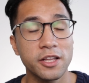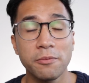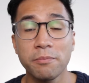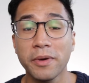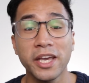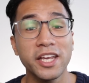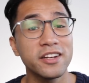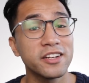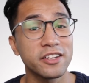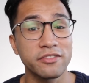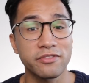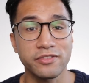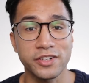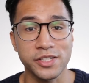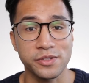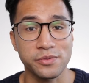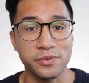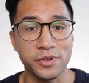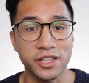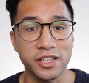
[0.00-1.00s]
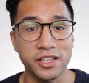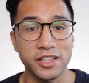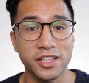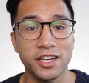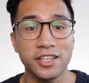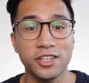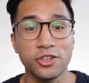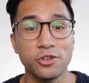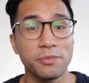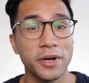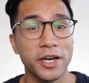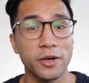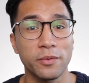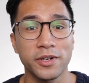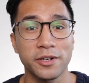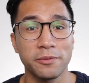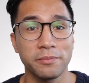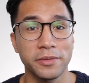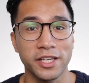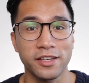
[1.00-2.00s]
the main difference really that you might
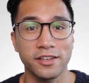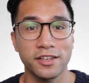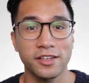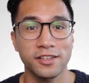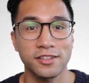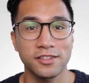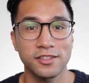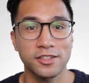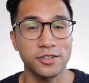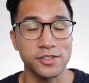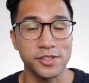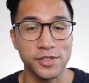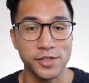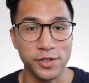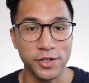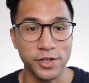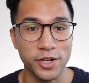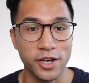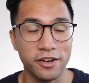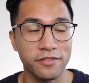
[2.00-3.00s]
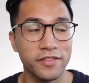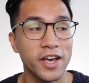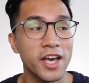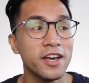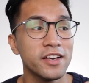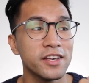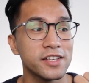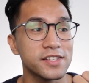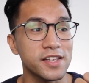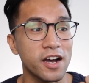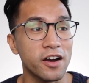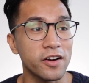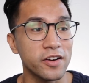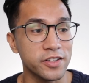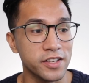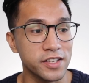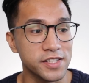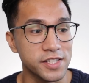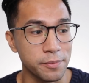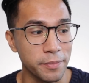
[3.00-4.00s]
want to be concern of is are,
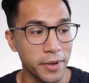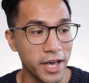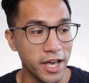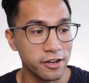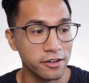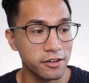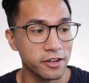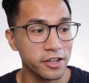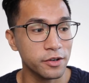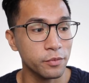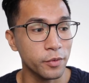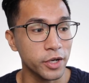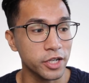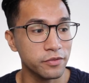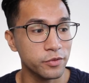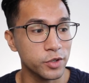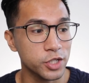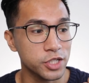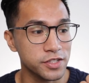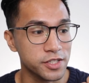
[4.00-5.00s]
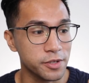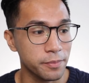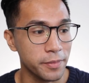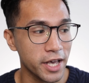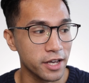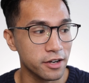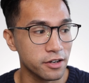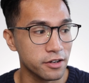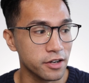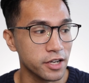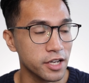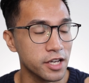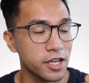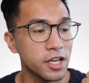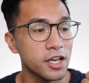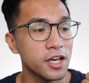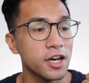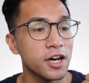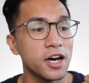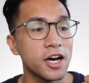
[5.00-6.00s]
is the battery one of which is the
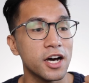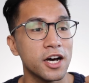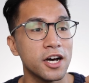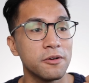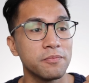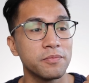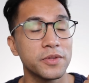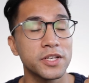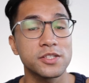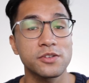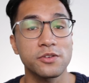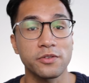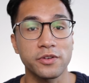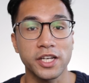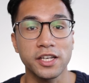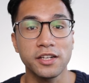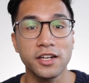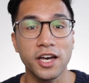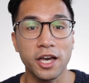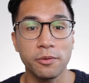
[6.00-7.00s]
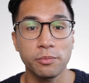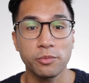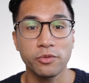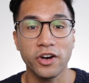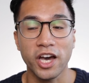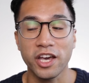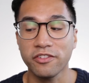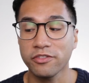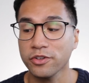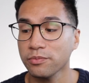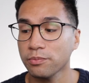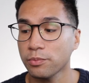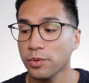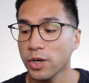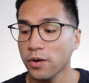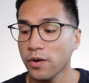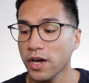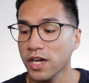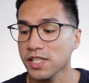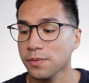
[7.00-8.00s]
battery um, the screen iPhone
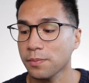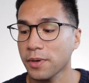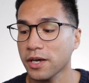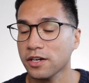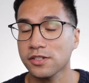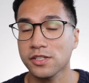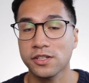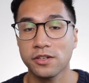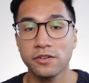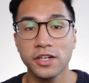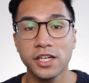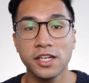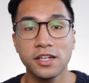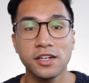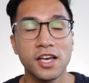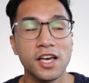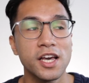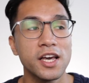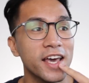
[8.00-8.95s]
Pro has a better screen